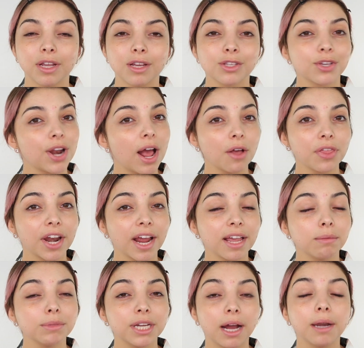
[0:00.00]
So now that I
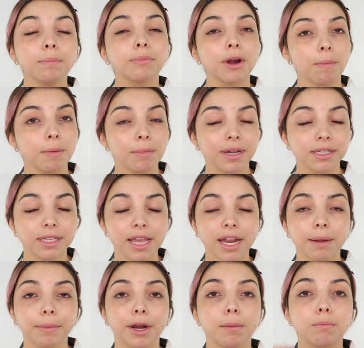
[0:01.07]
am done prepping my skin,
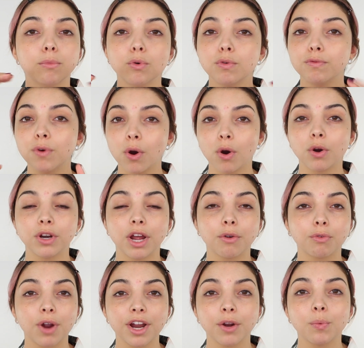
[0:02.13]
I'm gonna move on
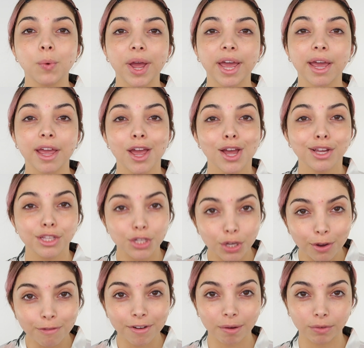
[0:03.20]
right away
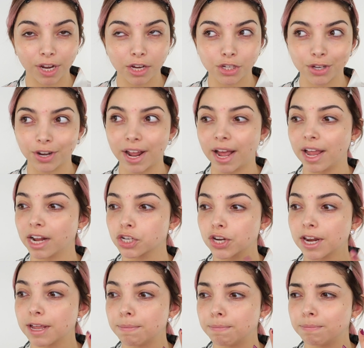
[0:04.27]
to foundation. I
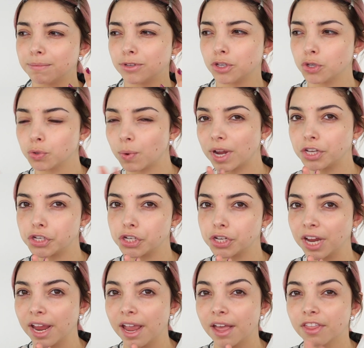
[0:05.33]
actually
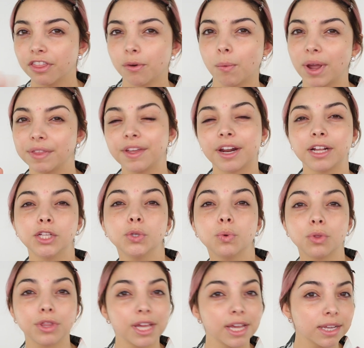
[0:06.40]
switched the way that I
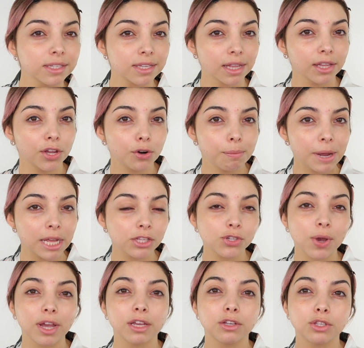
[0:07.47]
do things a little bit.
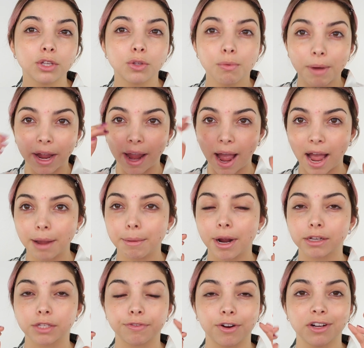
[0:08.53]
So I used to do my
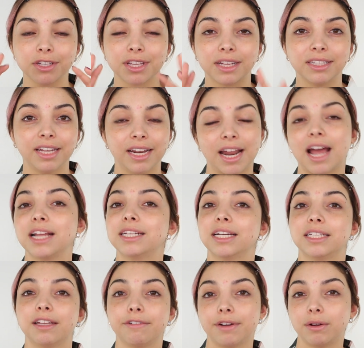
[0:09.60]
eyebrows first and then I
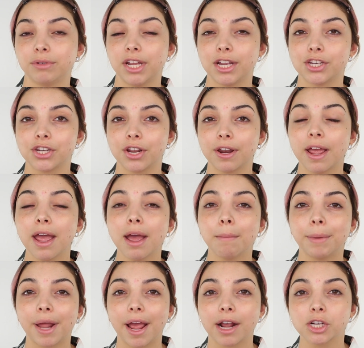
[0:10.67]
did the foundation,
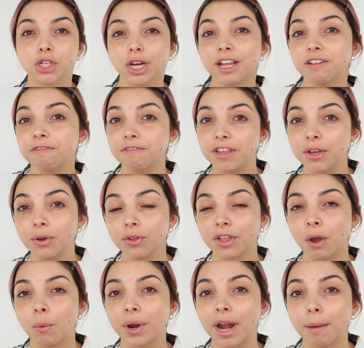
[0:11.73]
but I actually feel
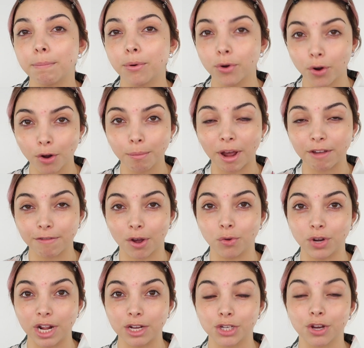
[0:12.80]
that when I put on my
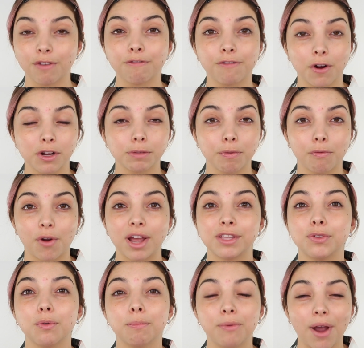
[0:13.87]
foundation first before I
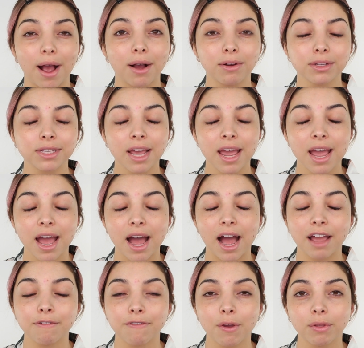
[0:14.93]
do brows,
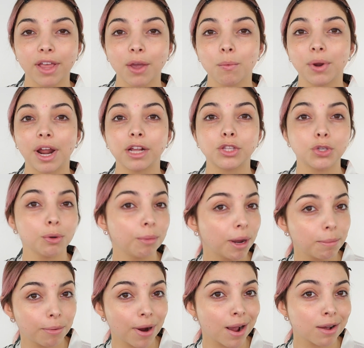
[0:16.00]
I feel like when I do my
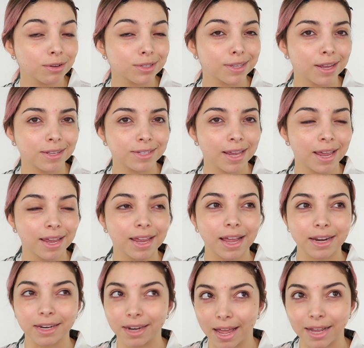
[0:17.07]
brows they take
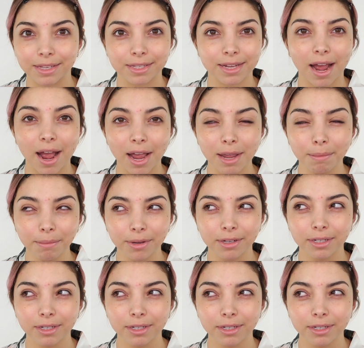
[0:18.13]
less time.